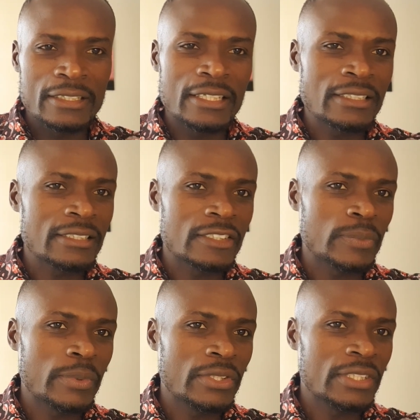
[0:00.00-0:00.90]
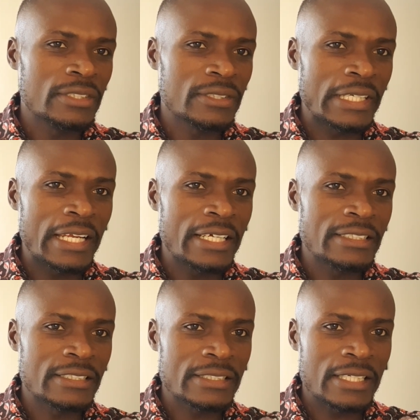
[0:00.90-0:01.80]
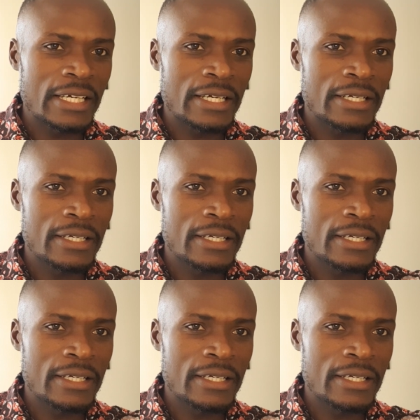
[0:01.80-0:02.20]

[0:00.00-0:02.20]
that respondent realizes I